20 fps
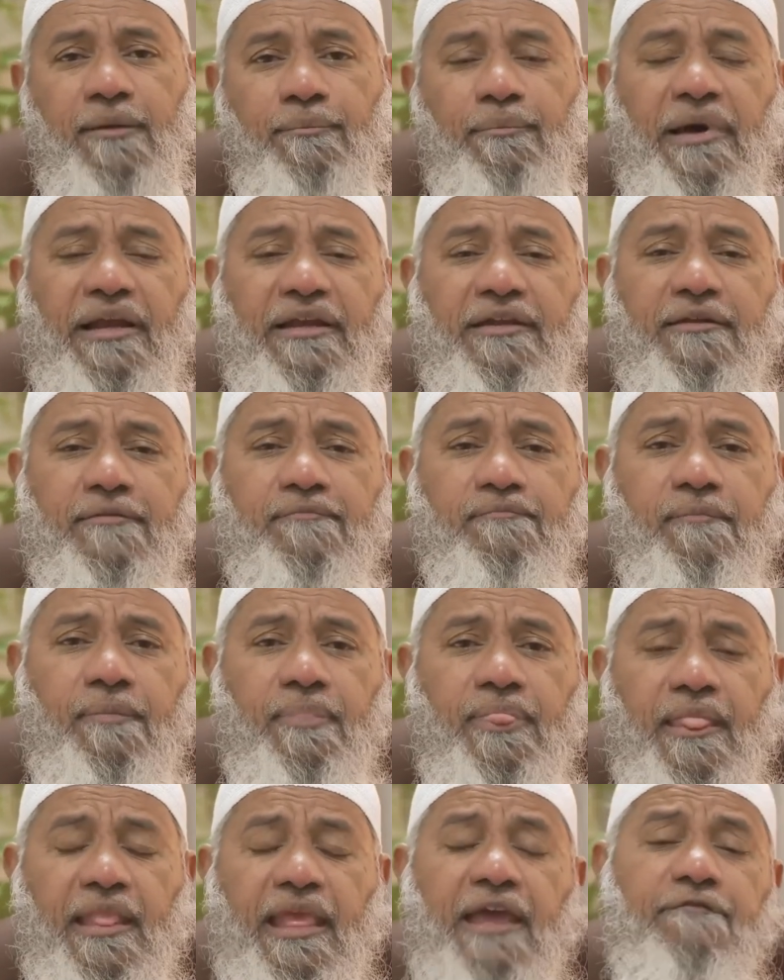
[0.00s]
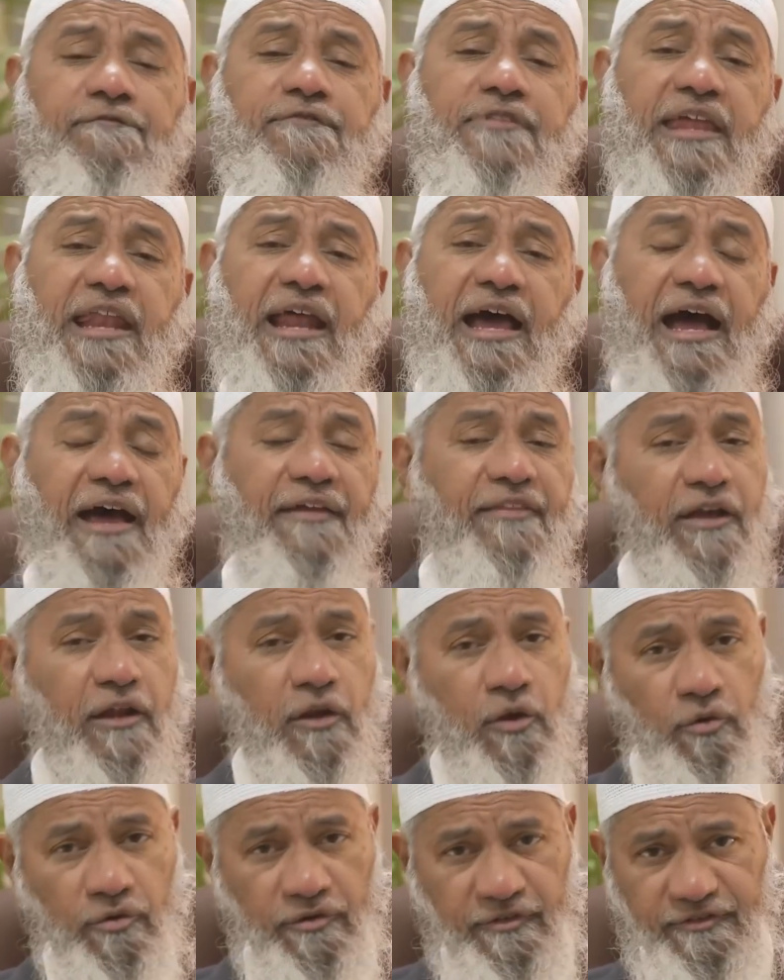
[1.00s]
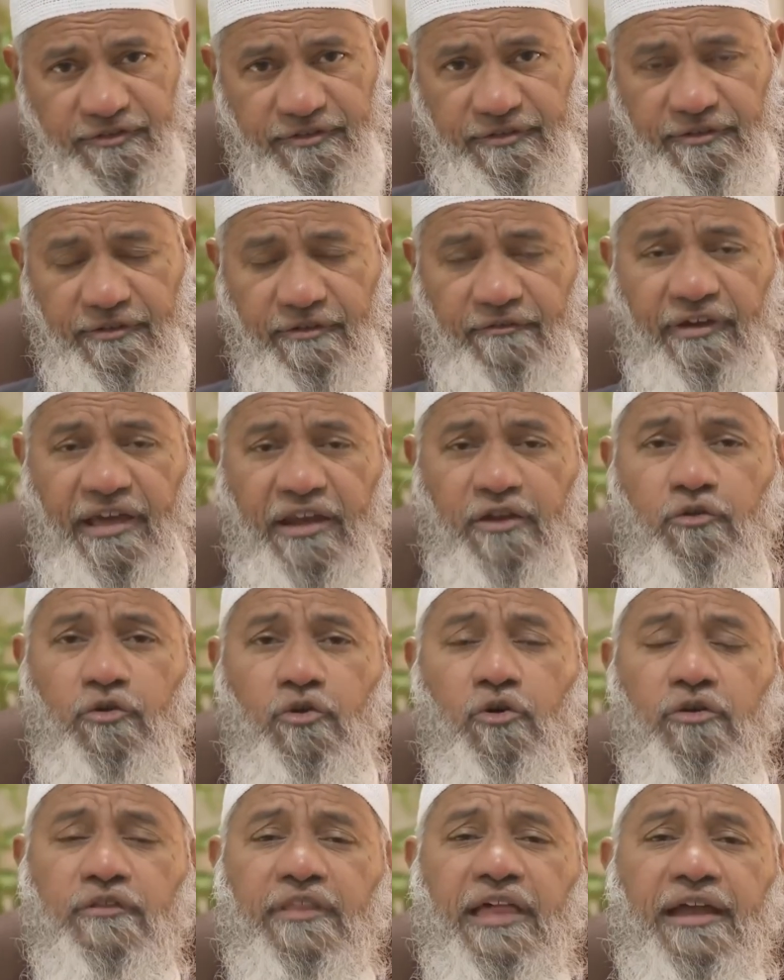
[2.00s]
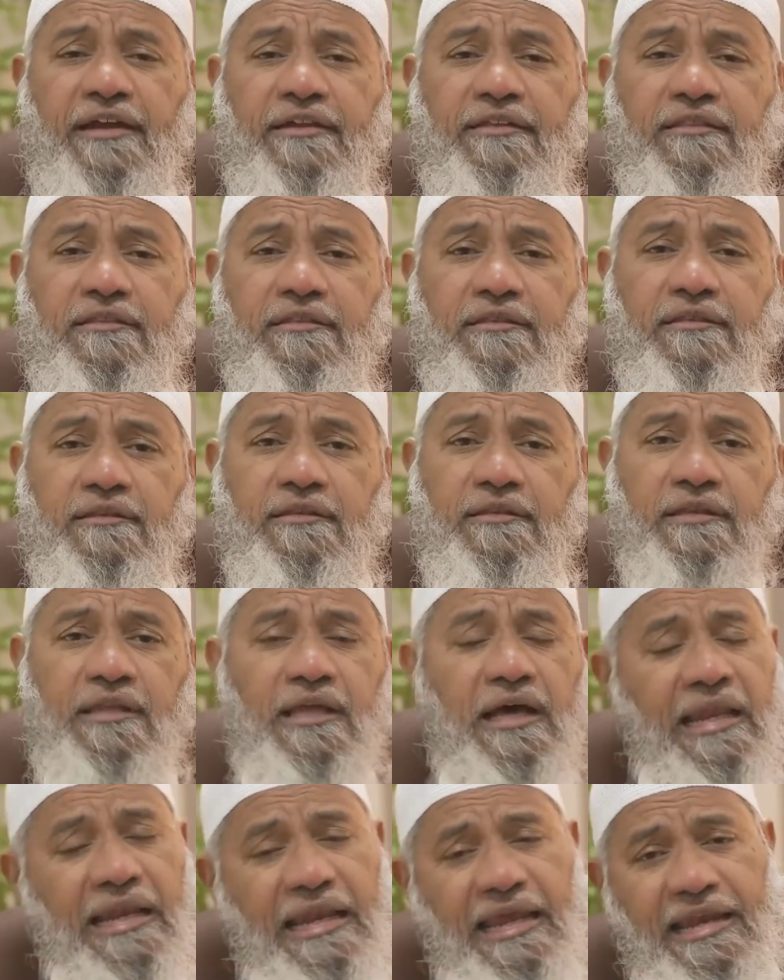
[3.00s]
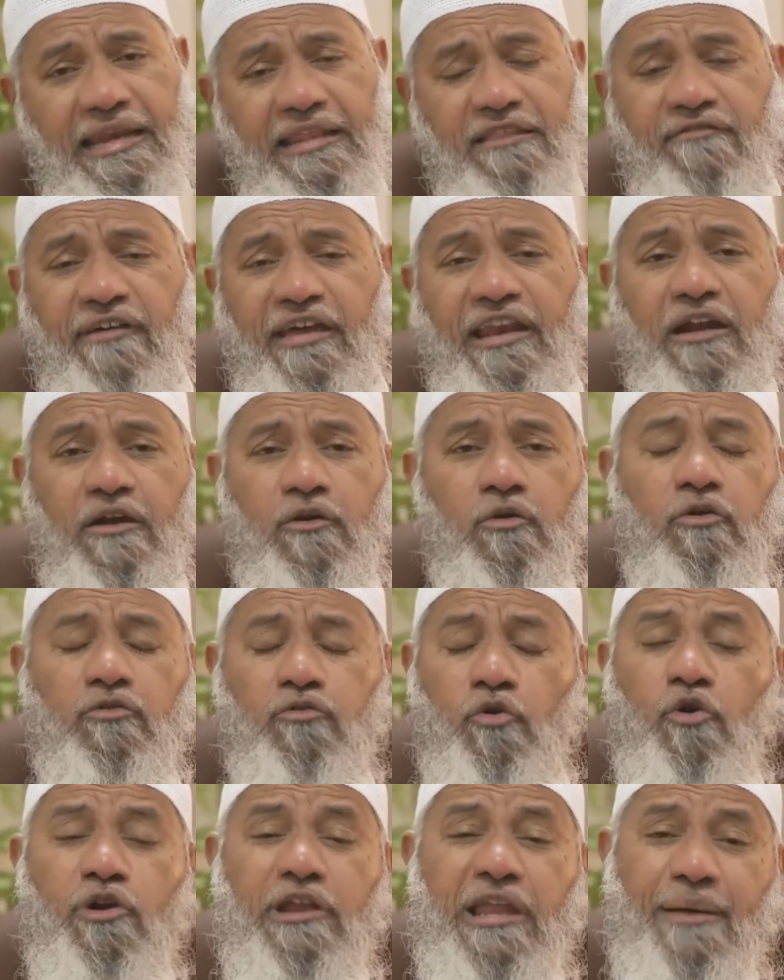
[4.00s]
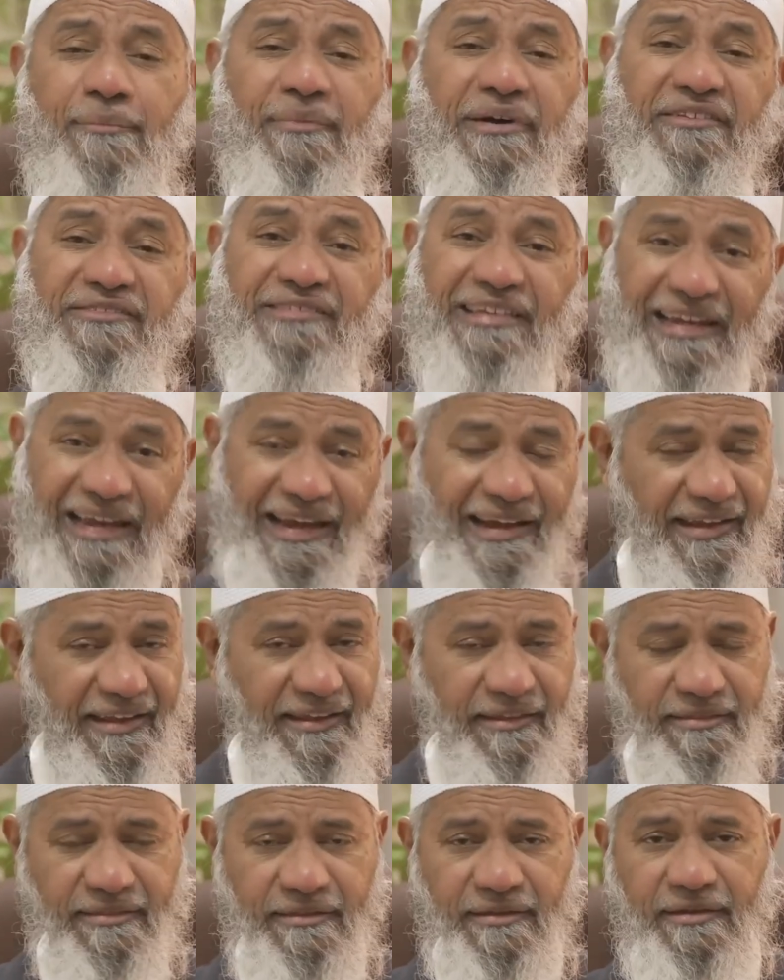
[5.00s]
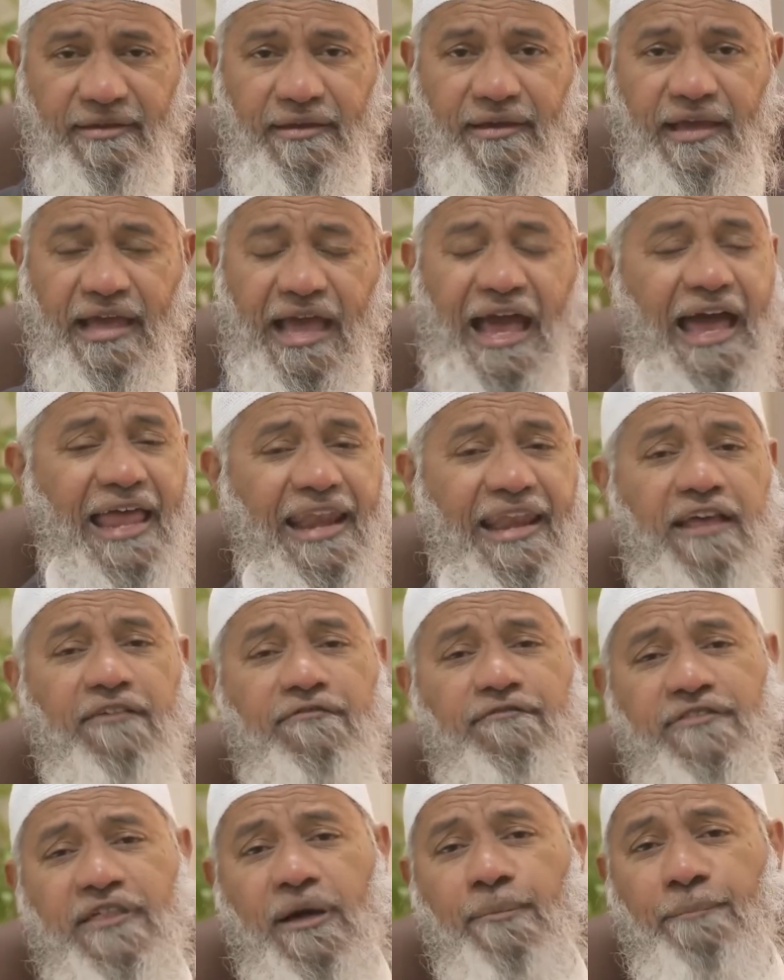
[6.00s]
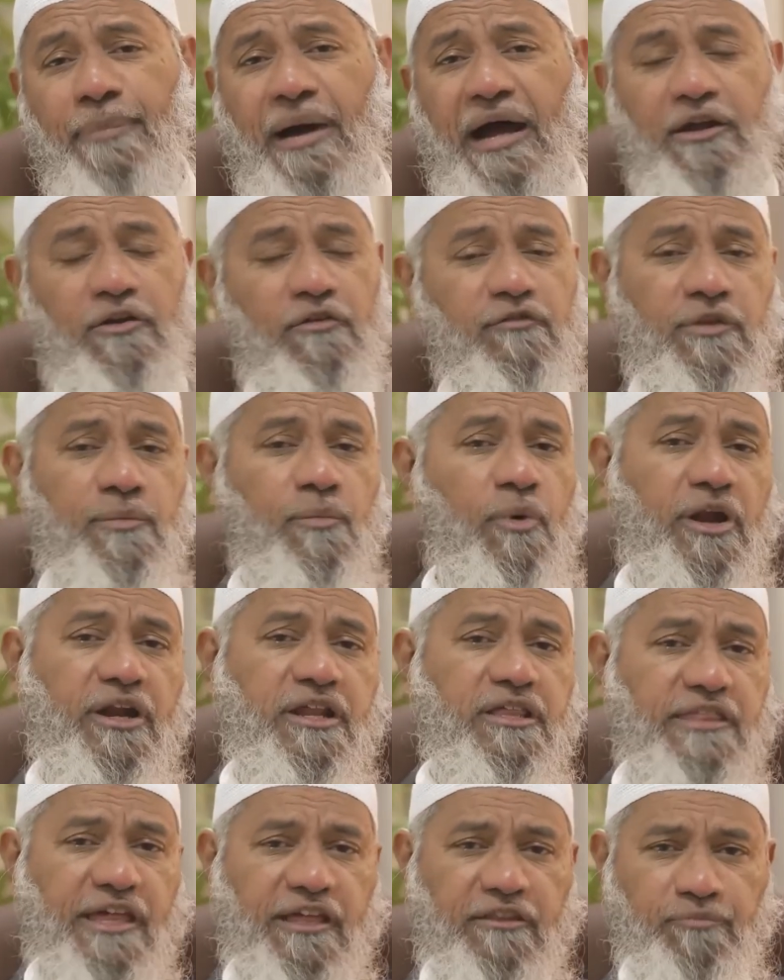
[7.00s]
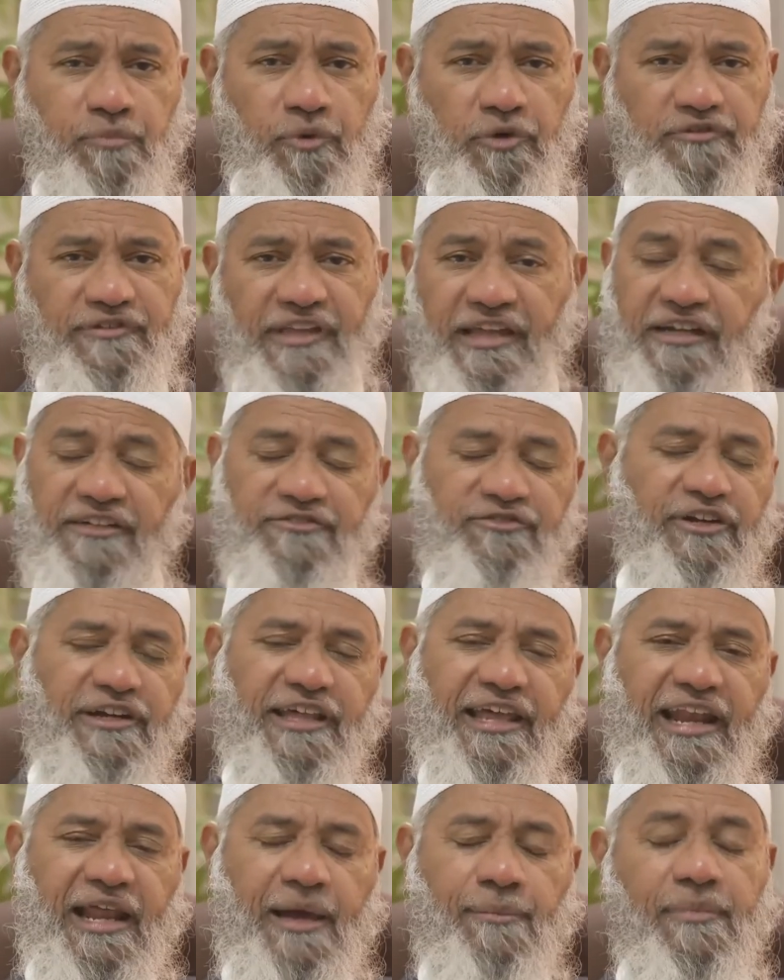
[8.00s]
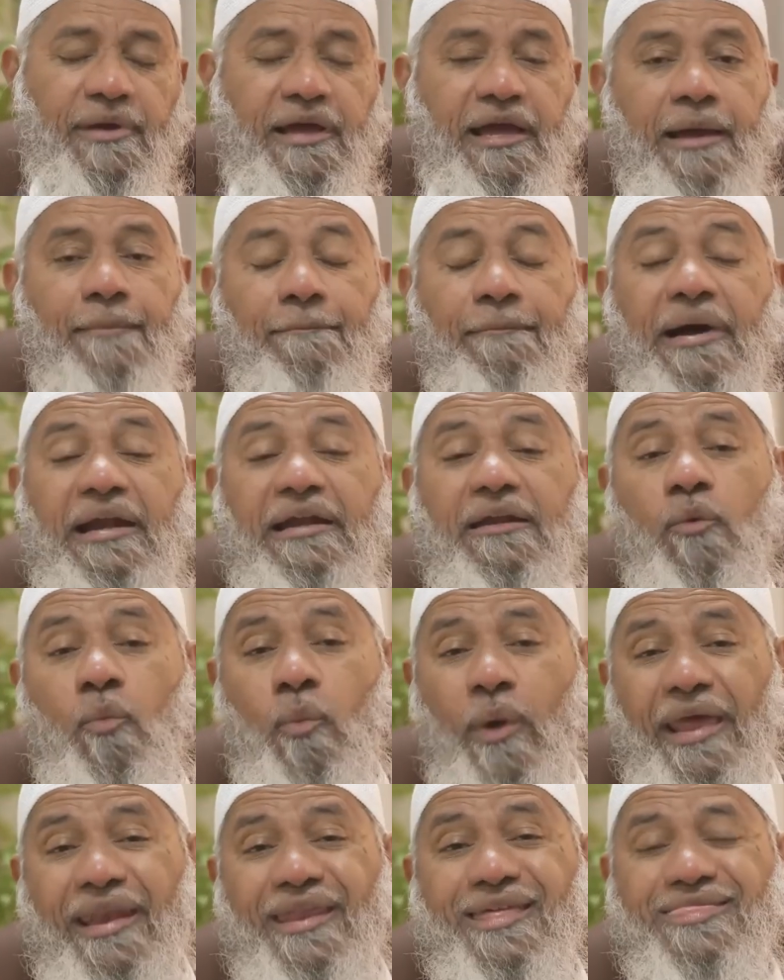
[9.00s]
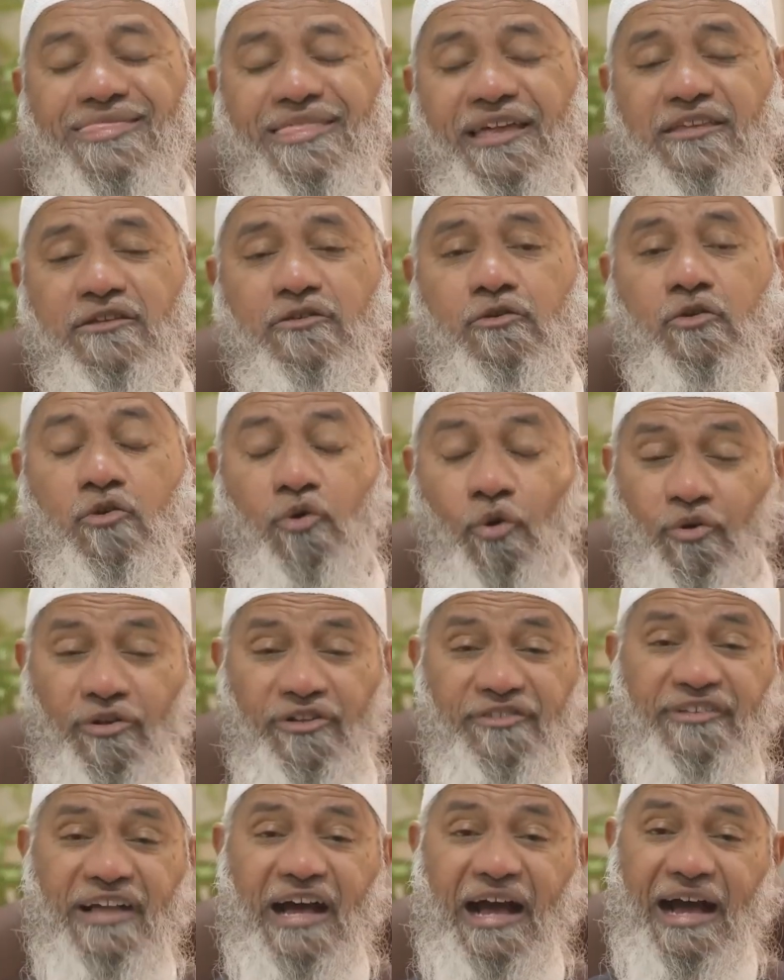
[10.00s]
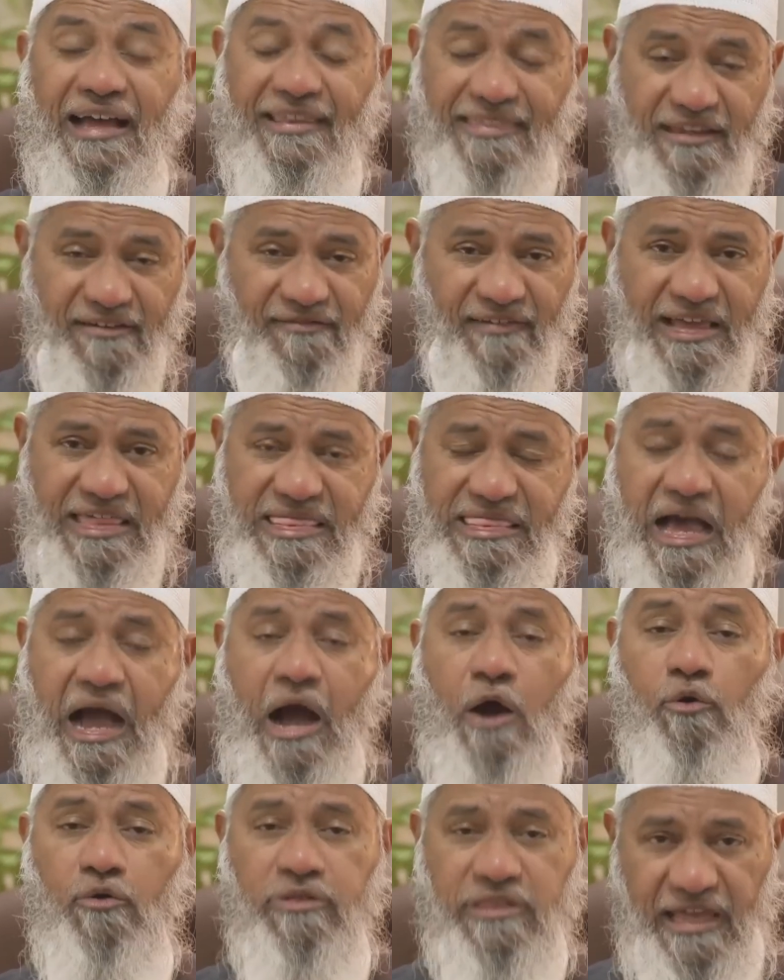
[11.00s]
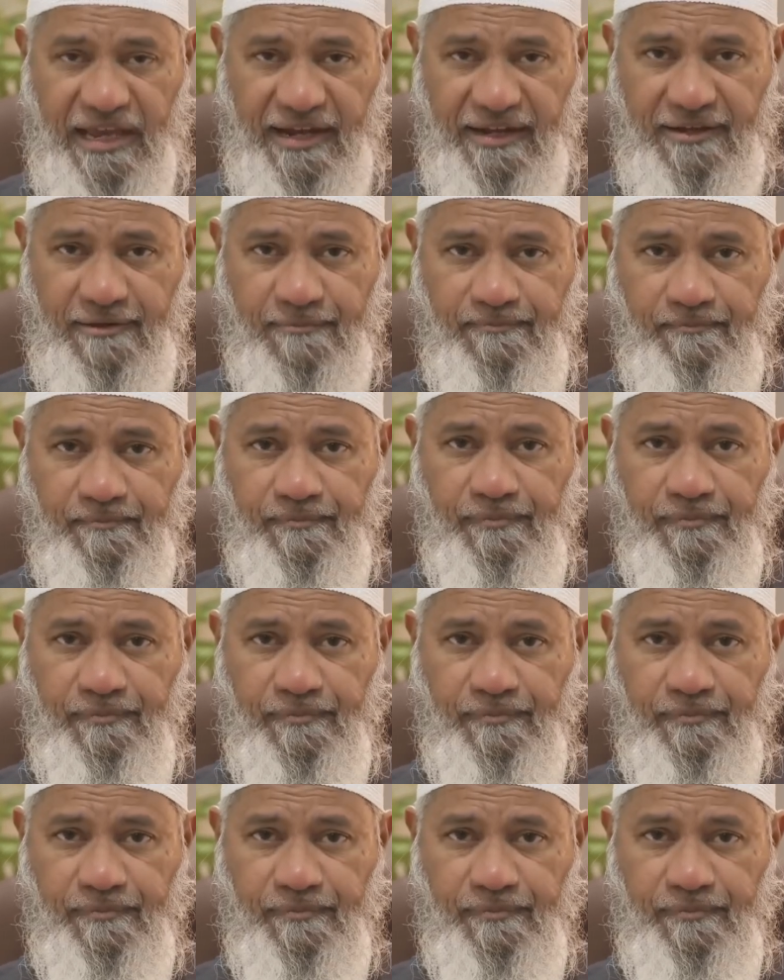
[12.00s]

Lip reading: But if there are other clothes where you know that a lady is wearing clothes only amongst the ladies, and if some part of the body is exposed, then it's not haram. But wearing such clothes otherwise outside,